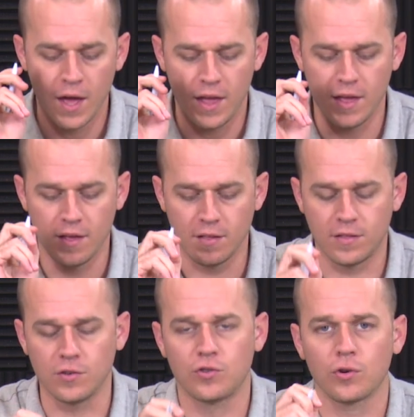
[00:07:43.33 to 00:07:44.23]
is
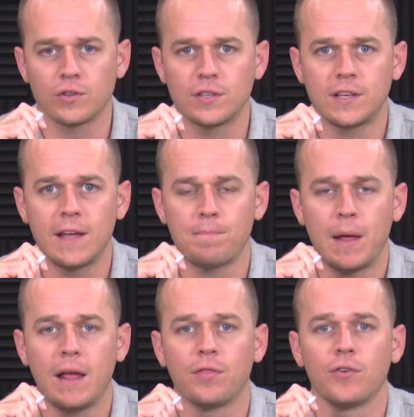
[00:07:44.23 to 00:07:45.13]
the Georgia State
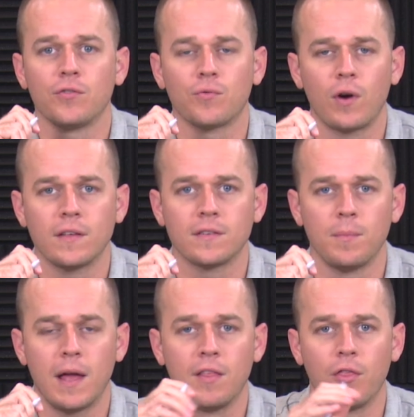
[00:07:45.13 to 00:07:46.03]
Panthers
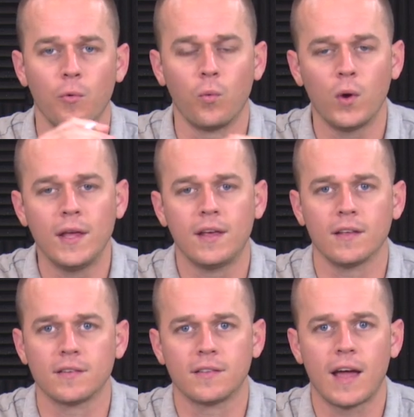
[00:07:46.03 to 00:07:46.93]
resume the
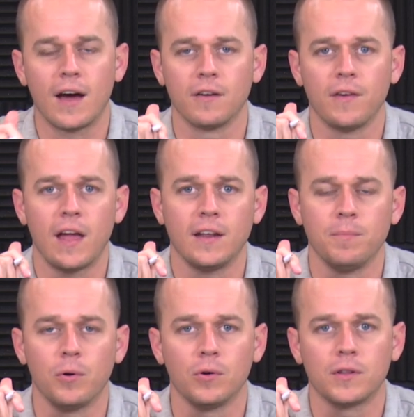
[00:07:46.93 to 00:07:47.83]
weakest out of any
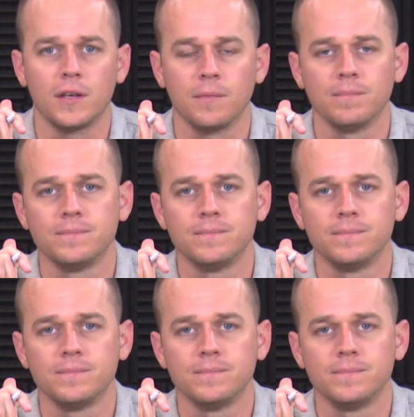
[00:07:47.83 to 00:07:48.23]
bowl team?